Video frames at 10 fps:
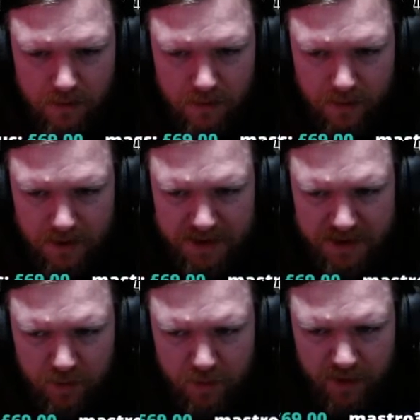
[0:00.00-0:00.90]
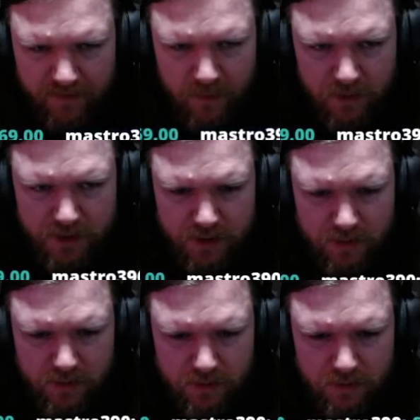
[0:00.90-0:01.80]
Are these still Bofors?
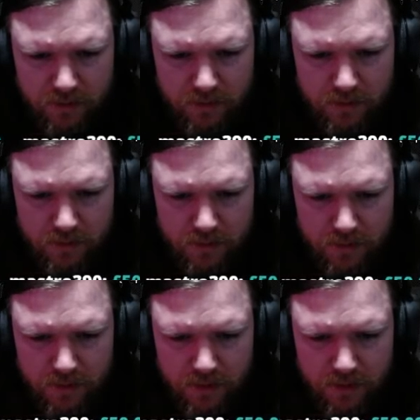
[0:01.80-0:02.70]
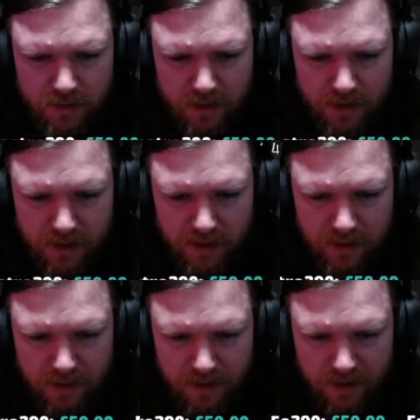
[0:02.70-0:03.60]

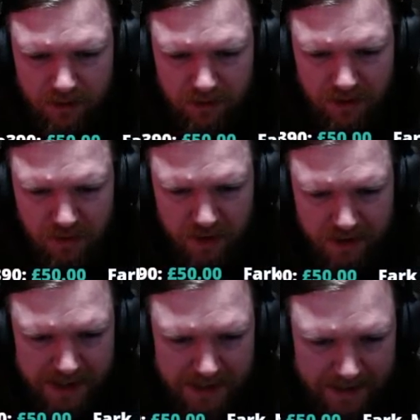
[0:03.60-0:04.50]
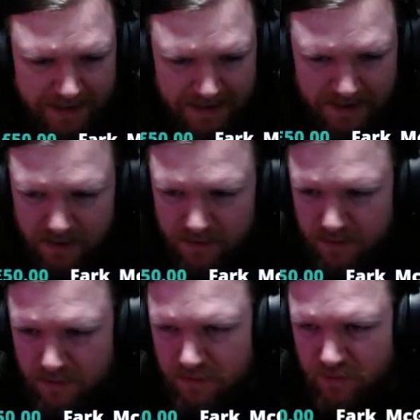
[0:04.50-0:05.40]
I don't know what the late
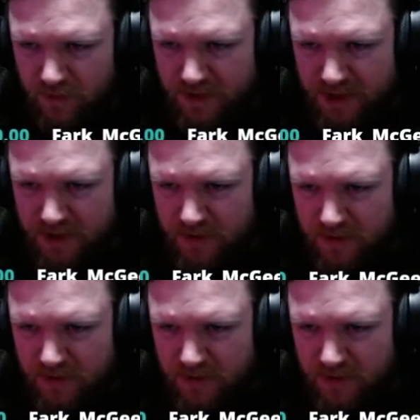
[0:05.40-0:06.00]
British